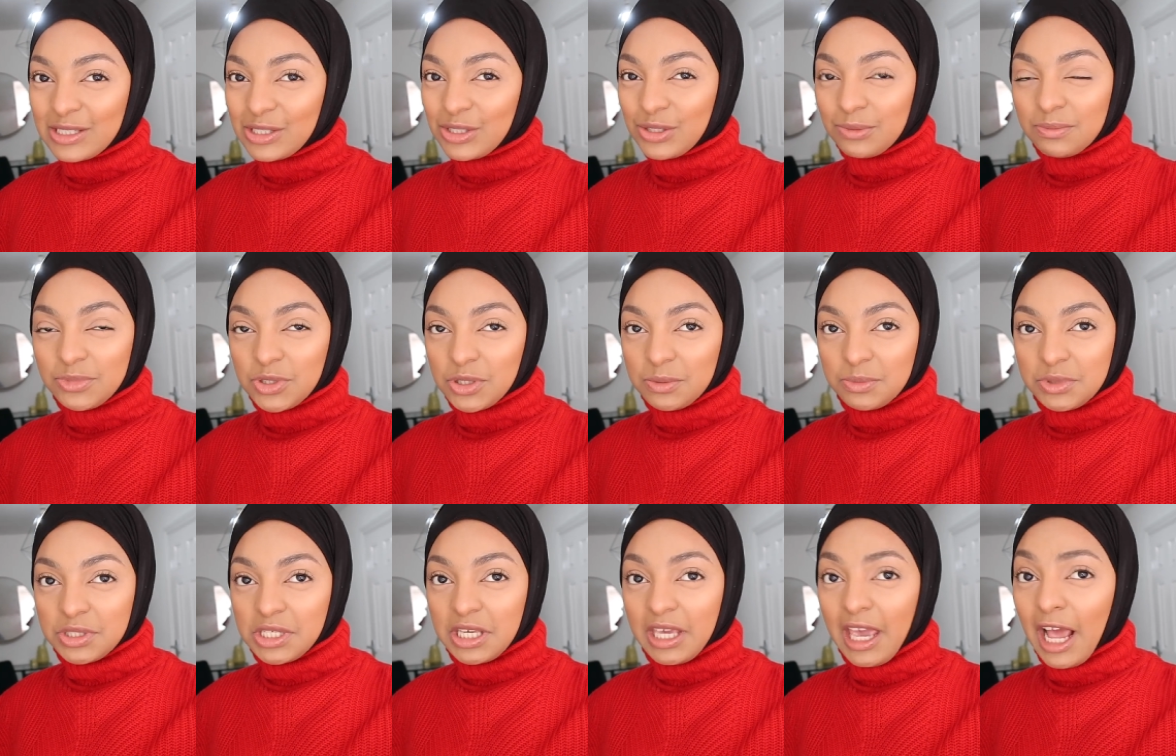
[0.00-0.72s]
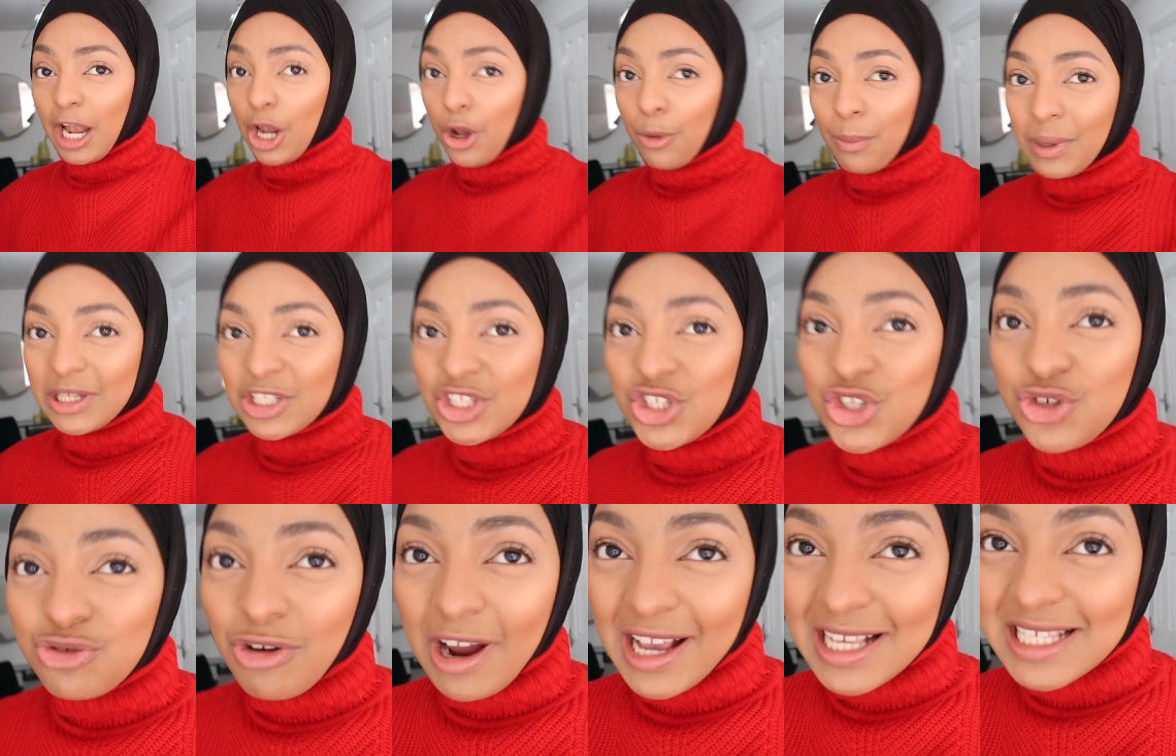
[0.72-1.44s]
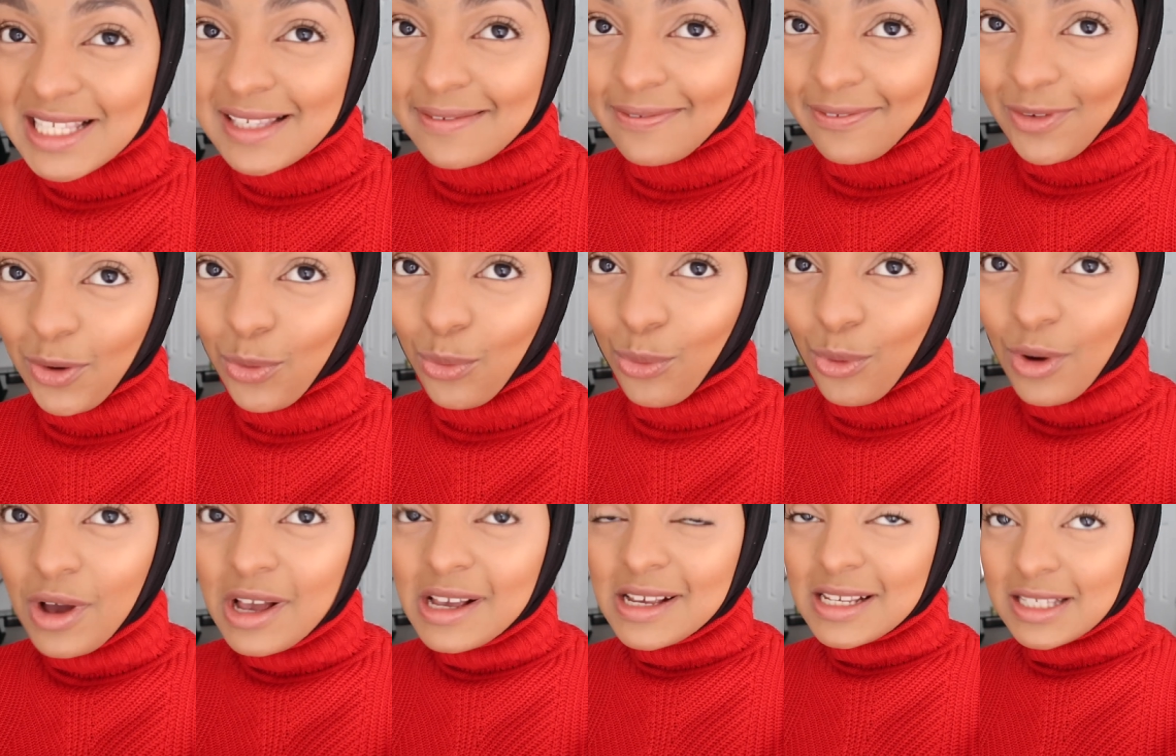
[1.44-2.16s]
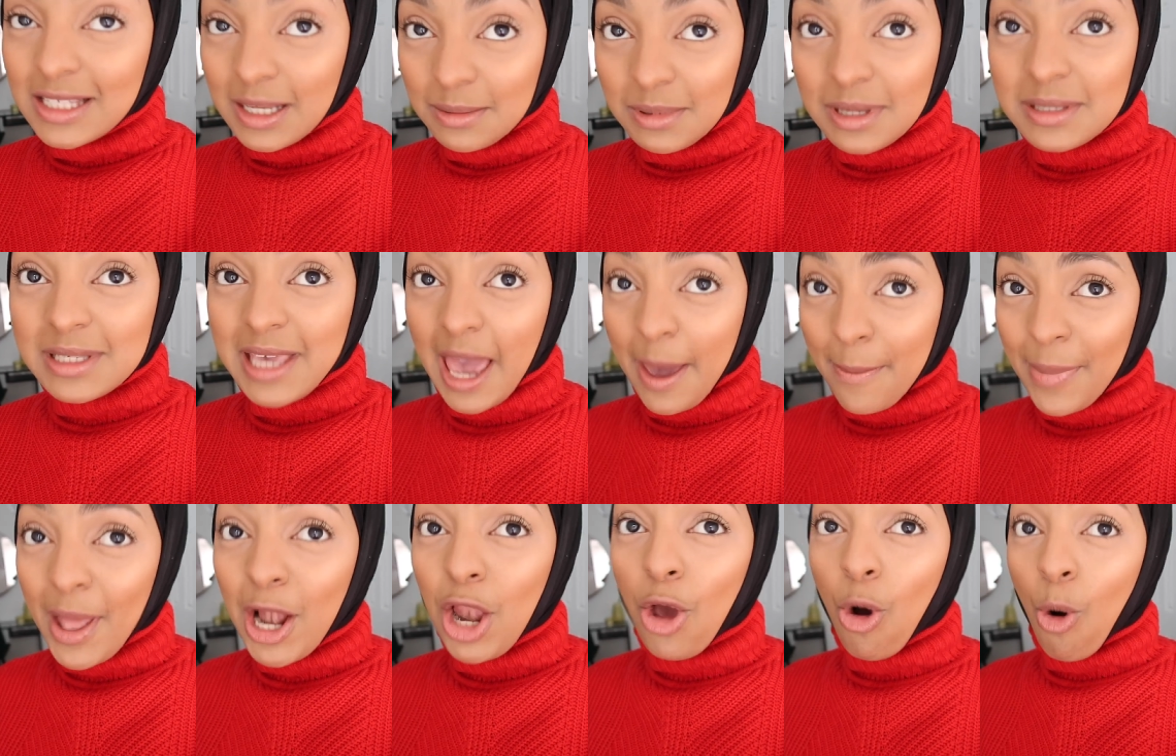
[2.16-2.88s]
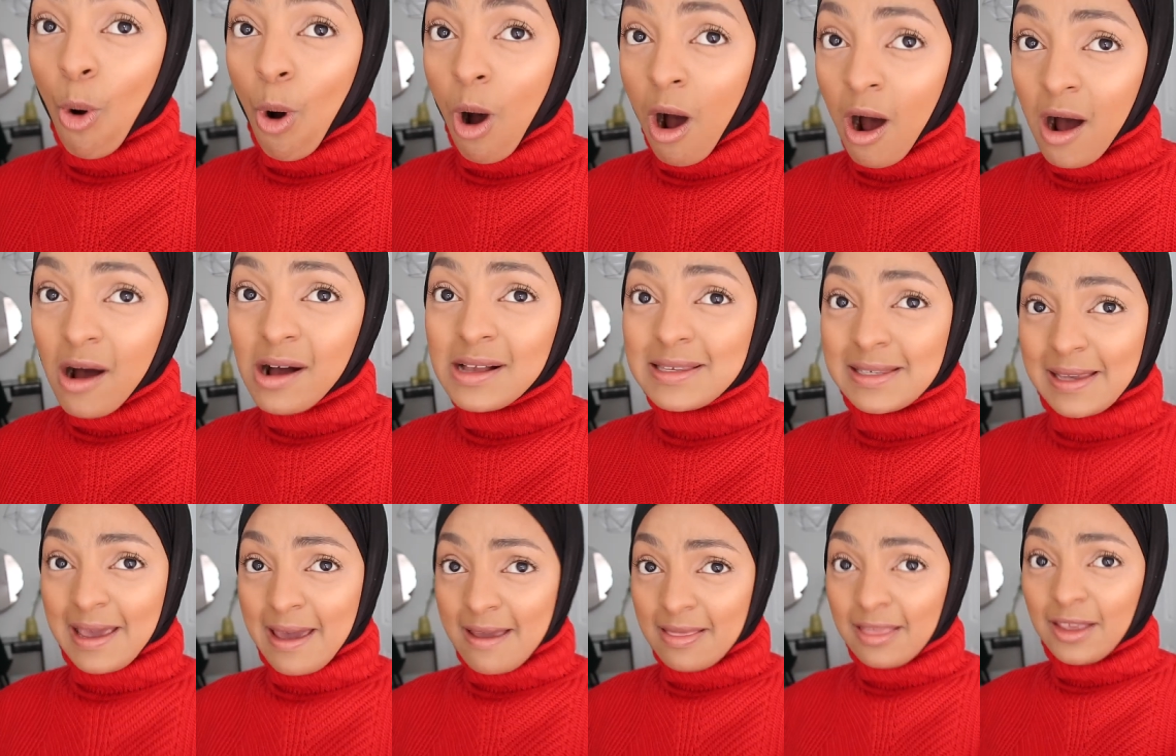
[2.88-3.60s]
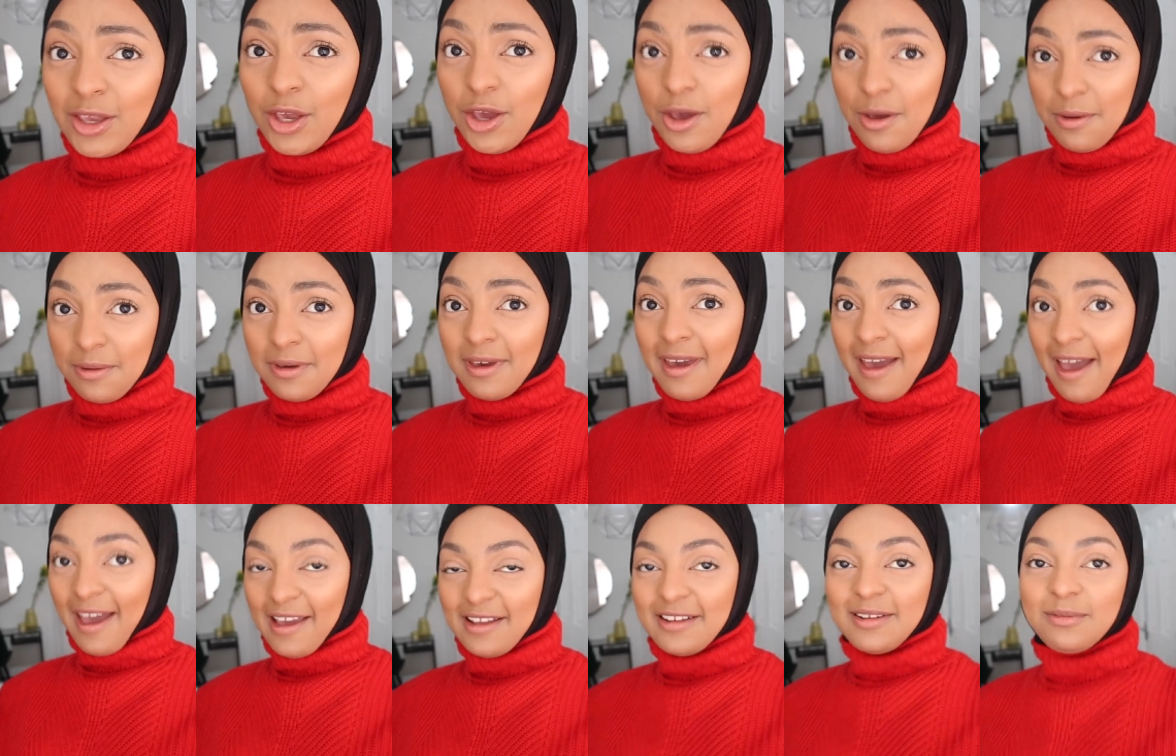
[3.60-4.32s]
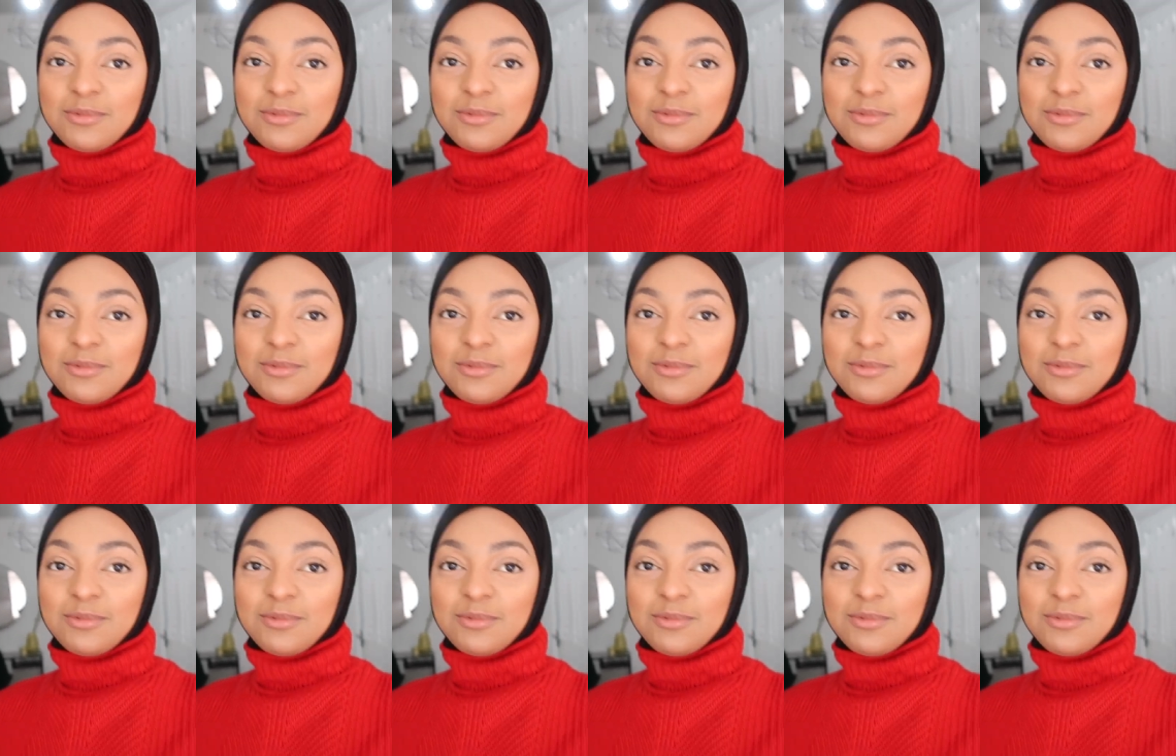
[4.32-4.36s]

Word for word: Because sometimes you get a little bit stressful, sometimes get a little hard here in the U K.